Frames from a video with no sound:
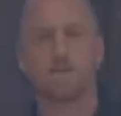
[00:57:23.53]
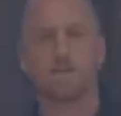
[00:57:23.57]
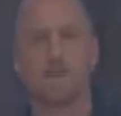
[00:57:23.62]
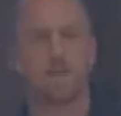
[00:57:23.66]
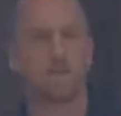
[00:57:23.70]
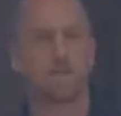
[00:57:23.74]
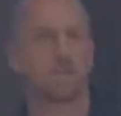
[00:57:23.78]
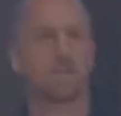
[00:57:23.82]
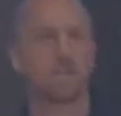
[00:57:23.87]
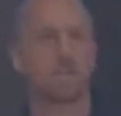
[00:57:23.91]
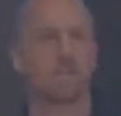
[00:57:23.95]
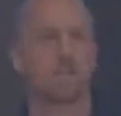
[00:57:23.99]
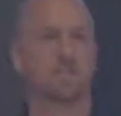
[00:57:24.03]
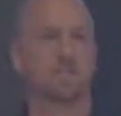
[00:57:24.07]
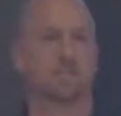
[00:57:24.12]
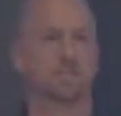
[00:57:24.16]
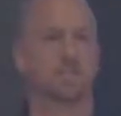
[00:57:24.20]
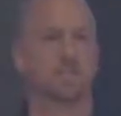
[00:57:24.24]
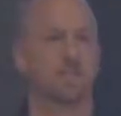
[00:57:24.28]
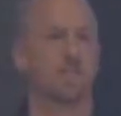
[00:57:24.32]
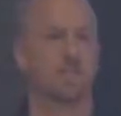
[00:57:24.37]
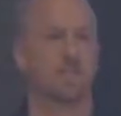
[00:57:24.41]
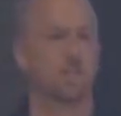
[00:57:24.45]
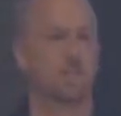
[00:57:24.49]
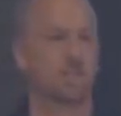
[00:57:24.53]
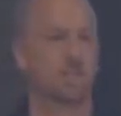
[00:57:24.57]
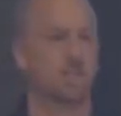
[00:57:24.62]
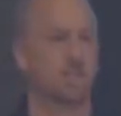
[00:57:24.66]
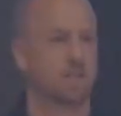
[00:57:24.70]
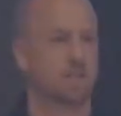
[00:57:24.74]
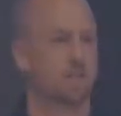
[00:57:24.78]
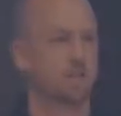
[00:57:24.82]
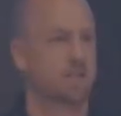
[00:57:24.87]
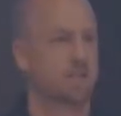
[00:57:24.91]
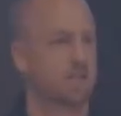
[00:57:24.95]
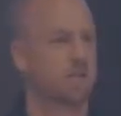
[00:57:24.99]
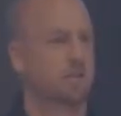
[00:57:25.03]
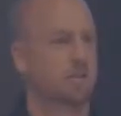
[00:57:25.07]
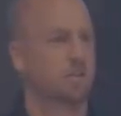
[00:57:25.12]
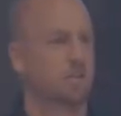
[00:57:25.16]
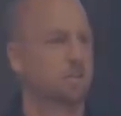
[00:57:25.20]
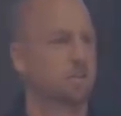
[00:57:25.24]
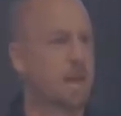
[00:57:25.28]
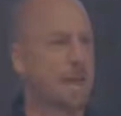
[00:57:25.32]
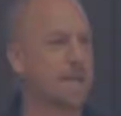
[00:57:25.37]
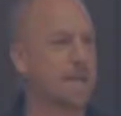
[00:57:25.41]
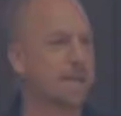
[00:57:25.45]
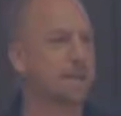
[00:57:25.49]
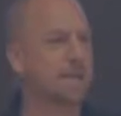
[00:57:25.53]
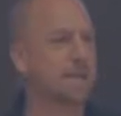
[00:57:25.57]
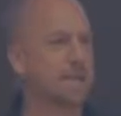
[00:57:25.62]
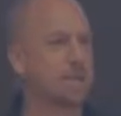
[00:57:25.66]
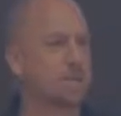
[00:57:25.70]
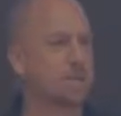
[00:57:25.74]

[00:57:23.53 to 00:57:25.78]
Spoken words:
justice. We're made in the